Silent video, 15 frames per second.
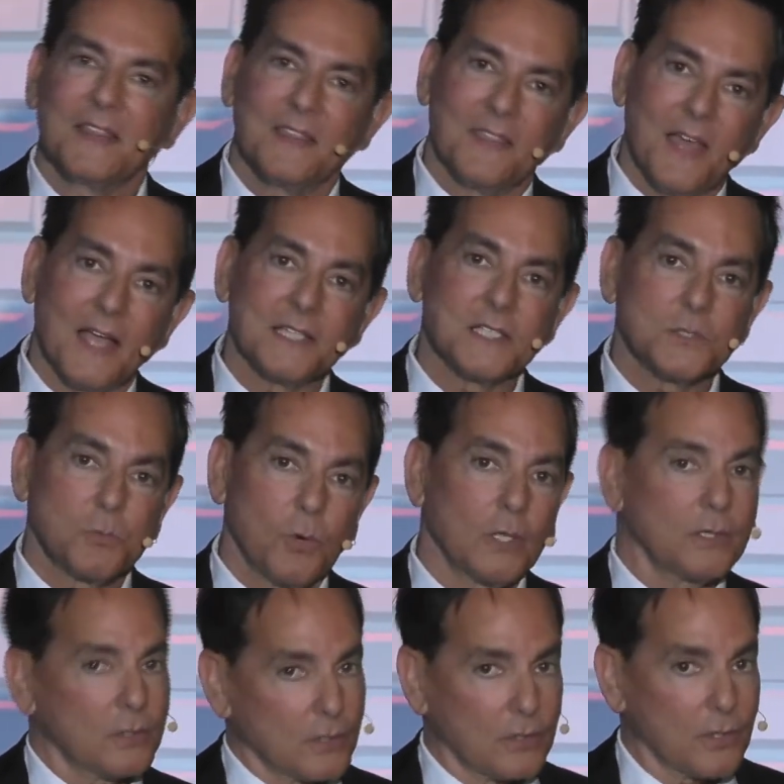That's what
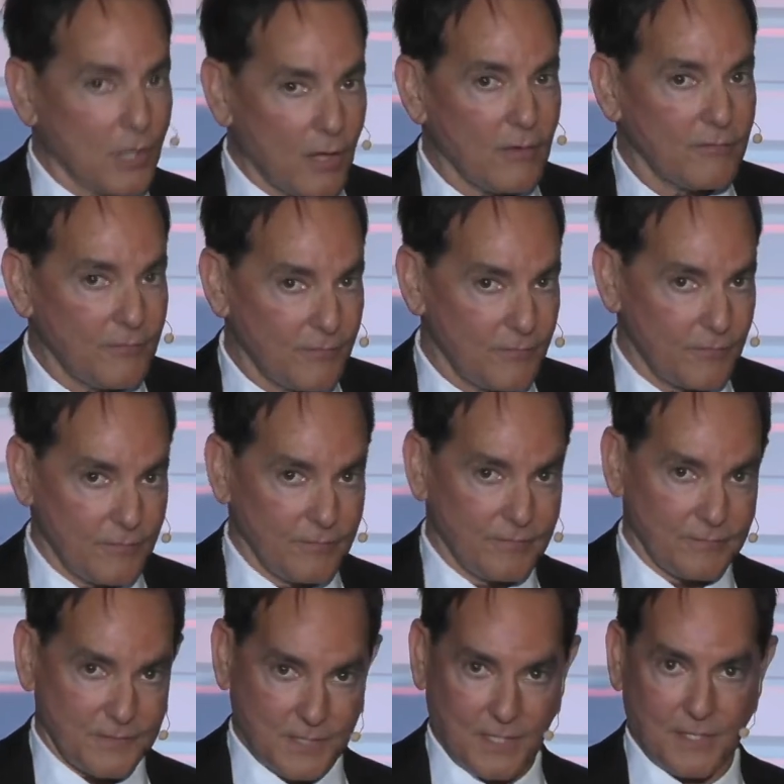love
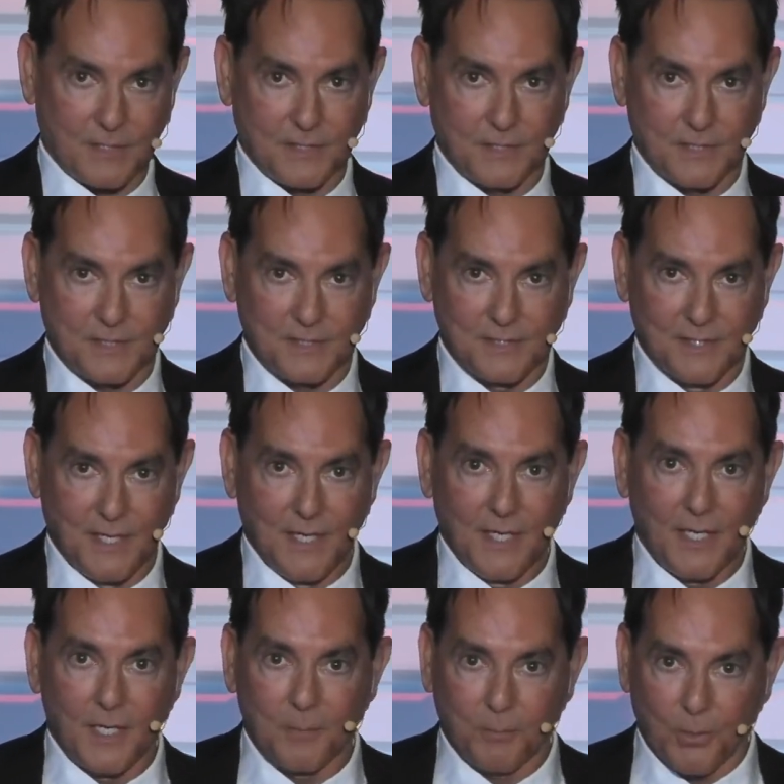does.
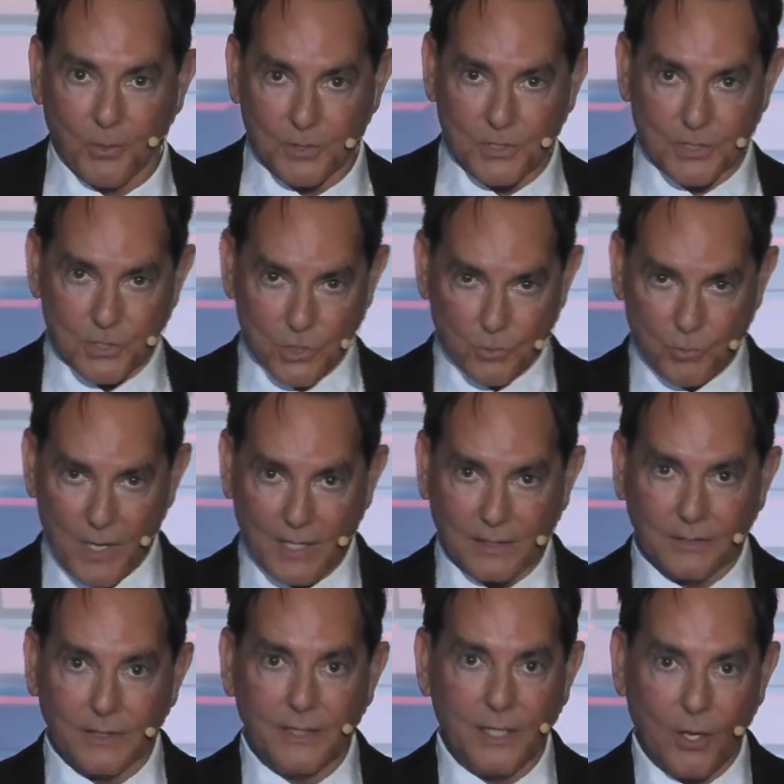It puts
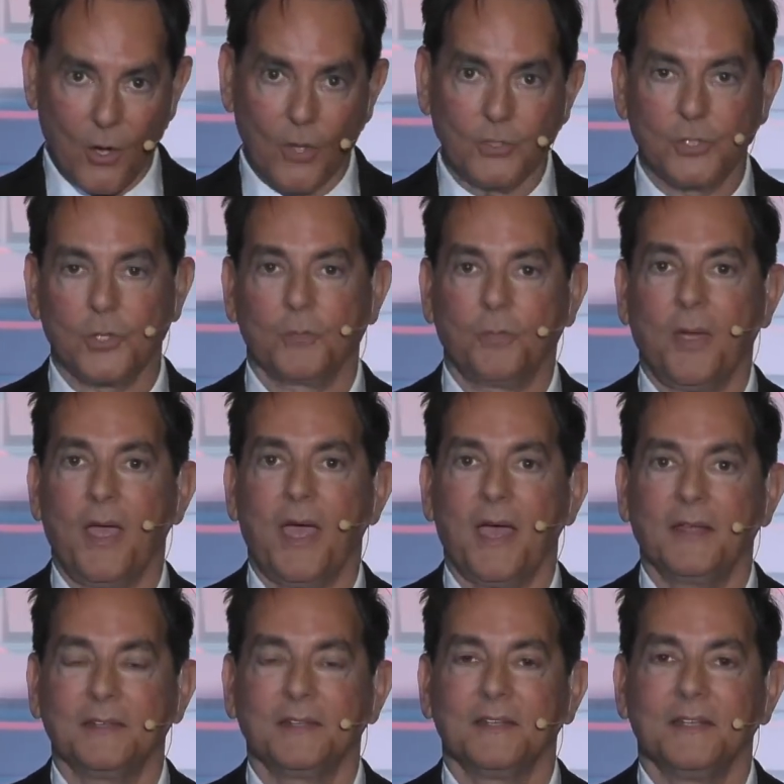directly on your
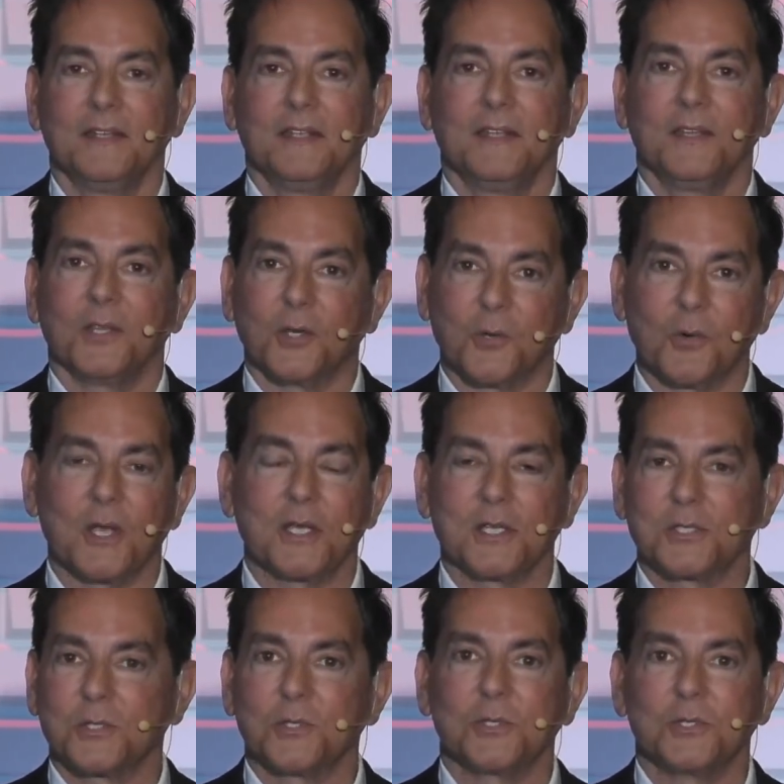path the
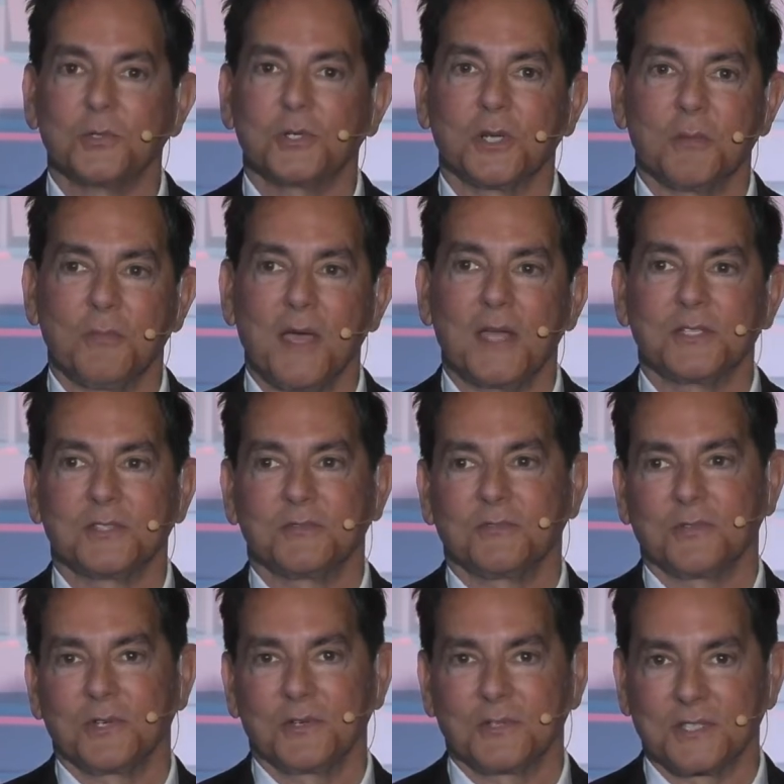greatest good you can imagine
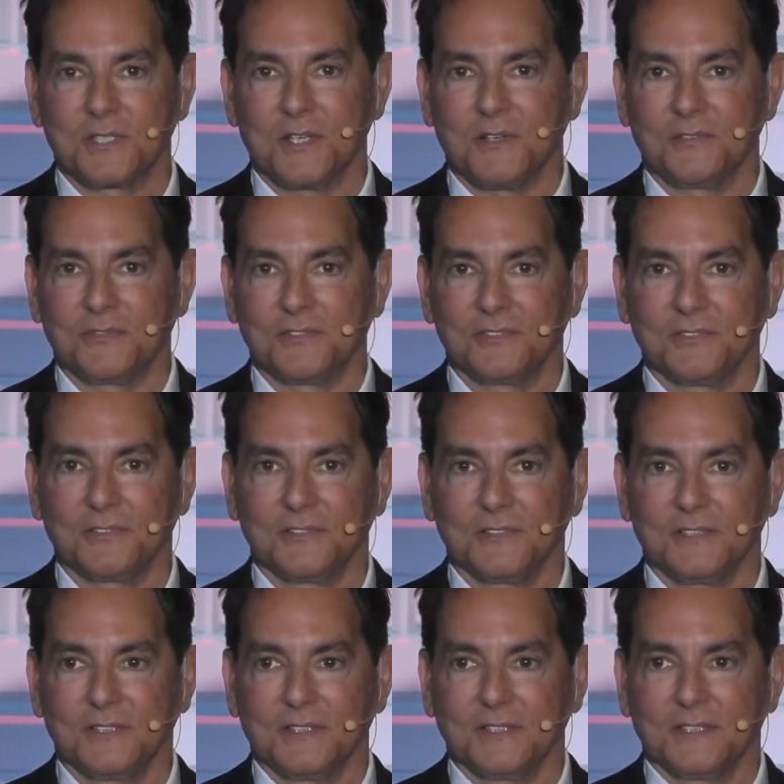for yourself
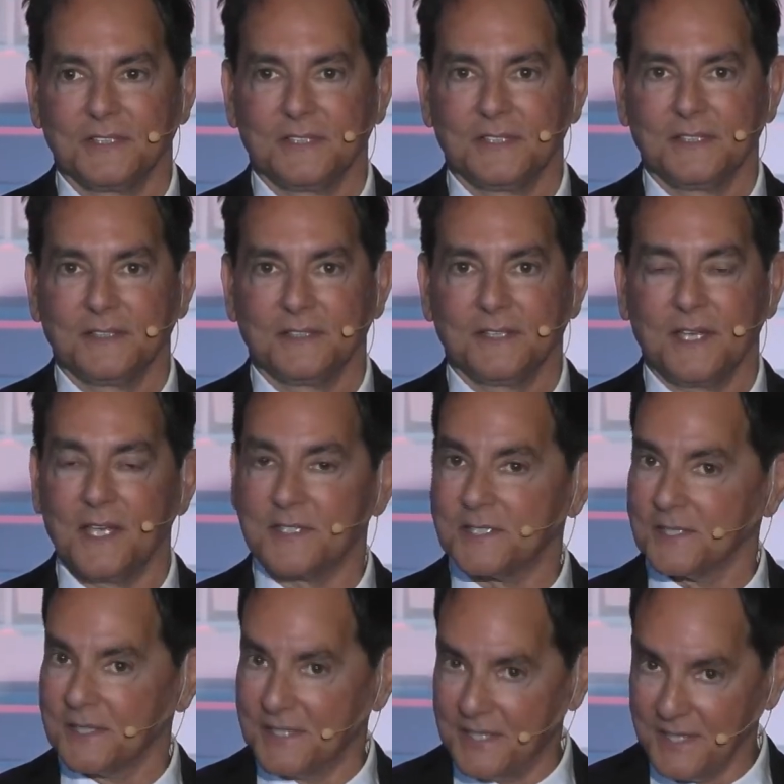as
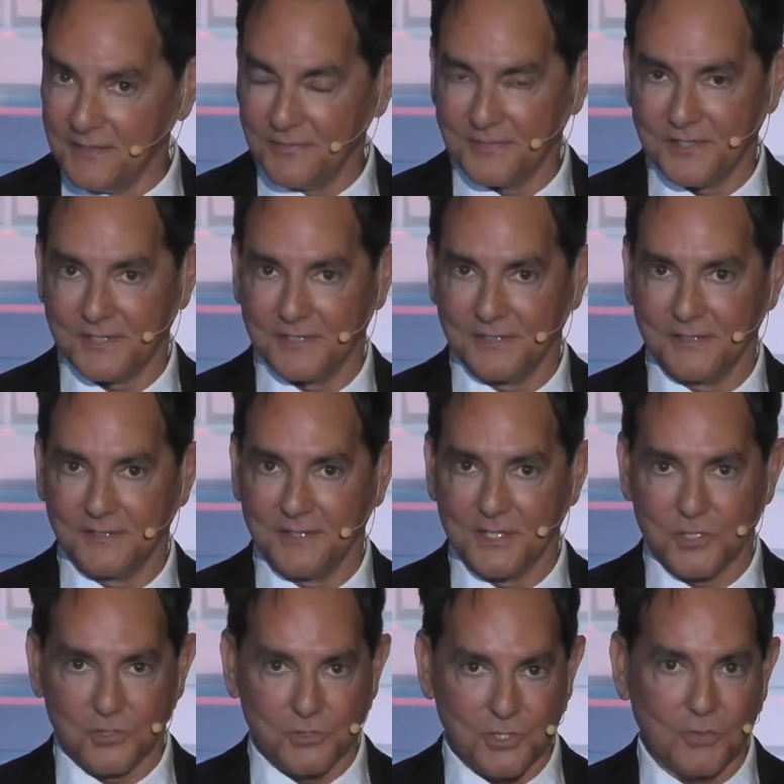a gift
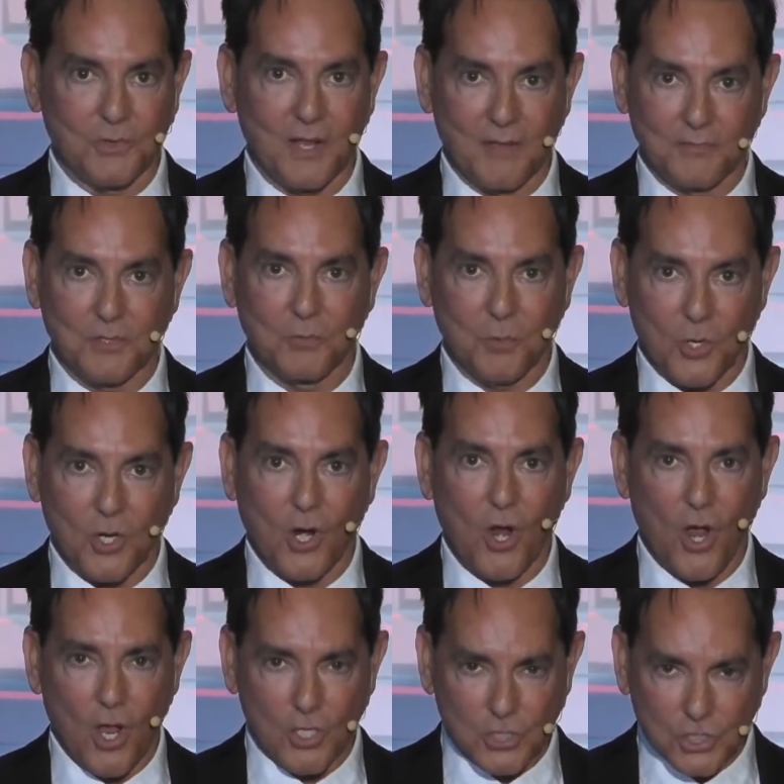that you don't have to work
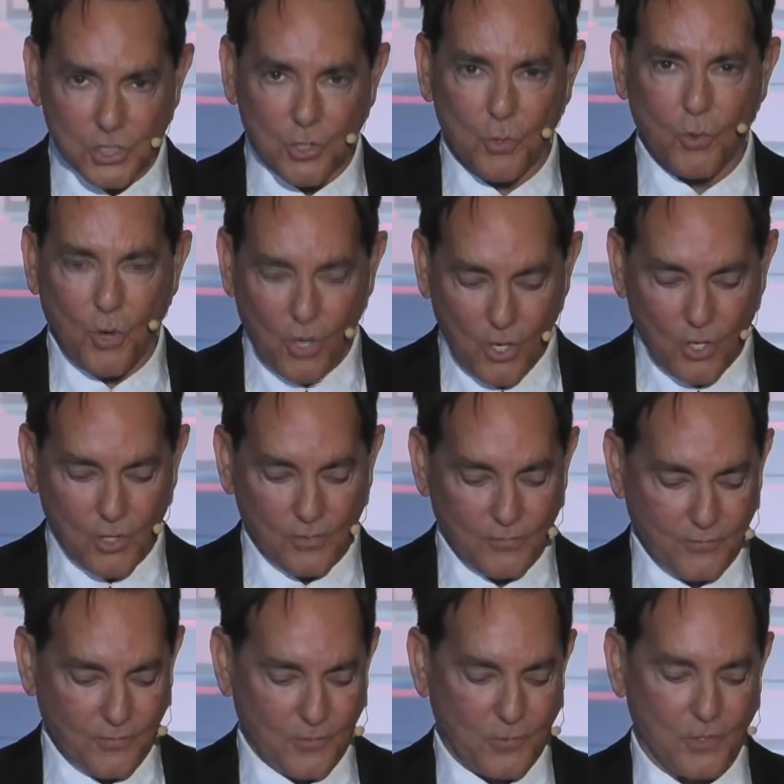so hard
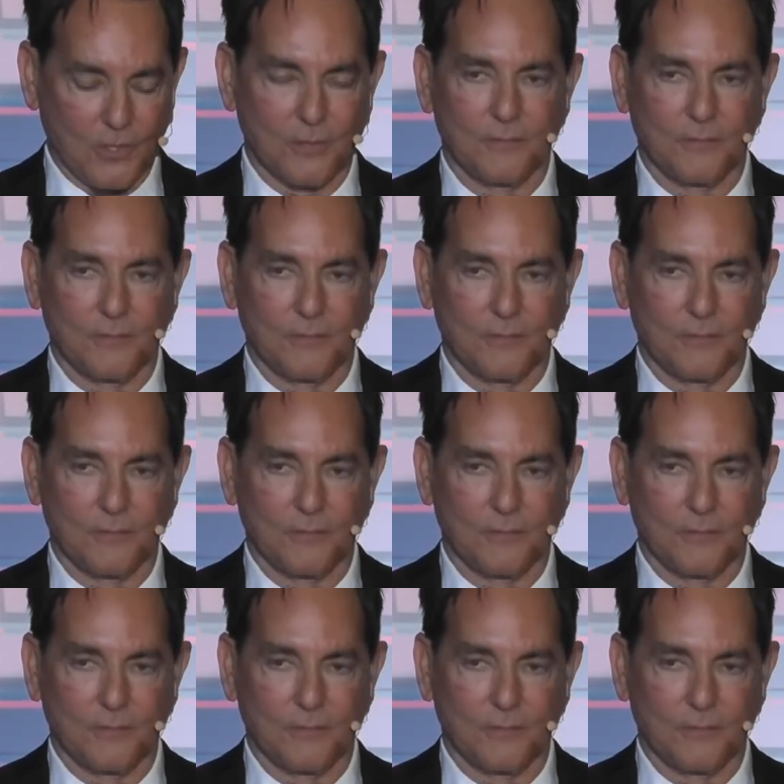for.